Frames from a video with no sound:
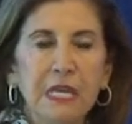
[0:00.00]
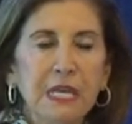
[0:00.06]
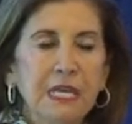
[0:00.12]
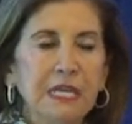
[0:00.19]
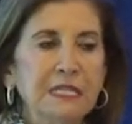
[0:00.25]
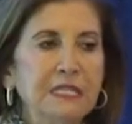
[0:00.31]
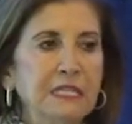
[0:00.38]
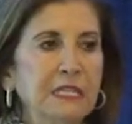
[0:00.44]

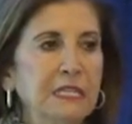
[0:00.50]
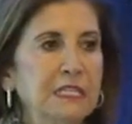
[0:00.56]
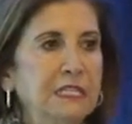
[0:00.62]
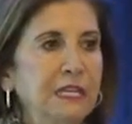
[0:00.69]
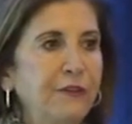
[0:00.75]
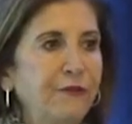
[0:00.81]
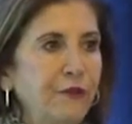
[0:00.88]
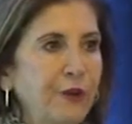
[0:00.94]
It's
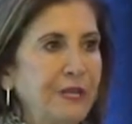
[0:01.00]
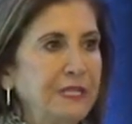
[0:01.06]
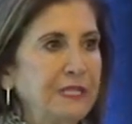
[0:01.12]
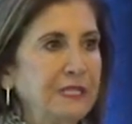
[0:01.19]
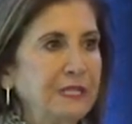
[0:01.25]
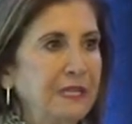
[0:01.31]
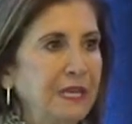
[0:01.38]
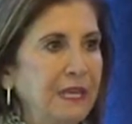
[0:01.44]

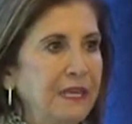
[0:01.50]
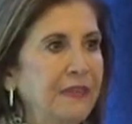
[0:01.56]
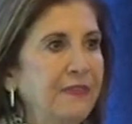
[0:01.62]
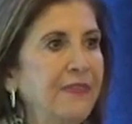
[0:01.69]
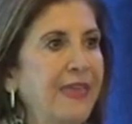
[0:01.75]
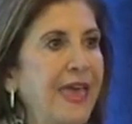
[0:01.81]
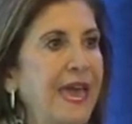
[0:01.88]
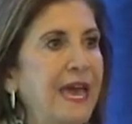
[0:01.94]
different
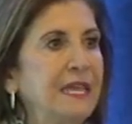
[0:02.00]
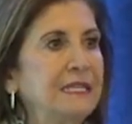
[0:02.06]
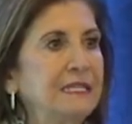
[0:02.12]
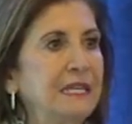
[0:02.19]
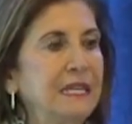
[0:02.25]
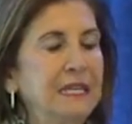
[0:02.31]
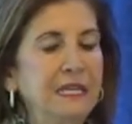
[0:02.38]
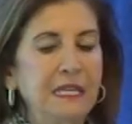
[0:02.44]
in that
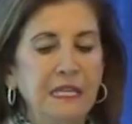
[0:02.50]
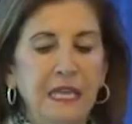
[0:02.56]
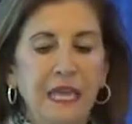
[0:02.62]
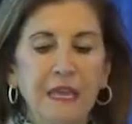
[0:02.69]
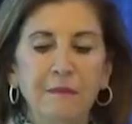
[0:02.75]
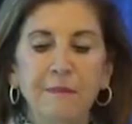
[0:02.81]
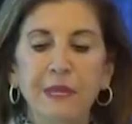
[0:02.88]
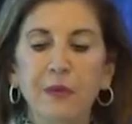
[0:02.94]
it
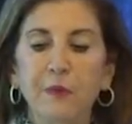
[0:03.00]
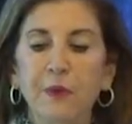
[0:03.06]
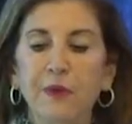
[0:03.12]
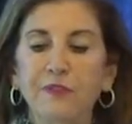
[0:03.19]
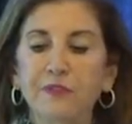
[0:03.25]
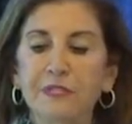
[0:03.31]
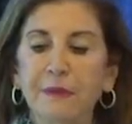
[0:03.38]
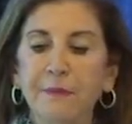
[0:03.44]
can be
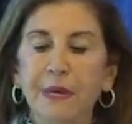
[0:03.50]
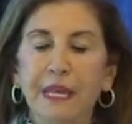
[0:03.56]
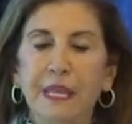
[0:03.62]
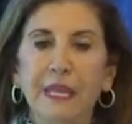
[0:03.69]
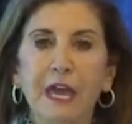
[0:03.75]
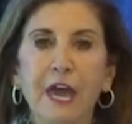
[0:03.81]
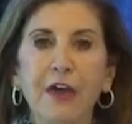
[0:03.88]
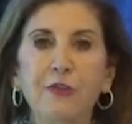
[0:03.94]
with
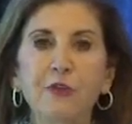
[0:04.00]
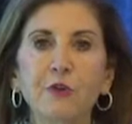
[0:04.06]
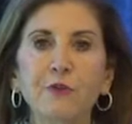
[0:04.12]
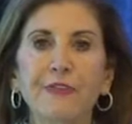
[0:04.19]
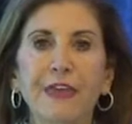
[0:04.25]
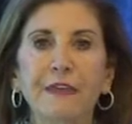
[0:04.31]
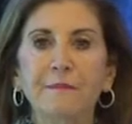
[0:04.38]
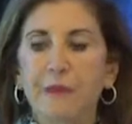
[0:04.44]
somebody other
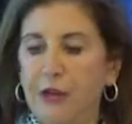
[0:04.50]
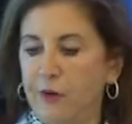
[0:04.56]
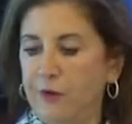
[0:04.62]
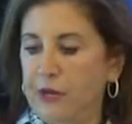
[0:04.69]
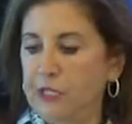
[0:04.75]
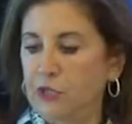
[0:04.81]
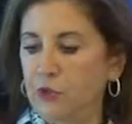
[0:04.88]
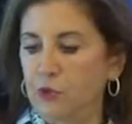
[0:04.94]
than
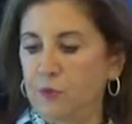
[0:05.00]
marriage.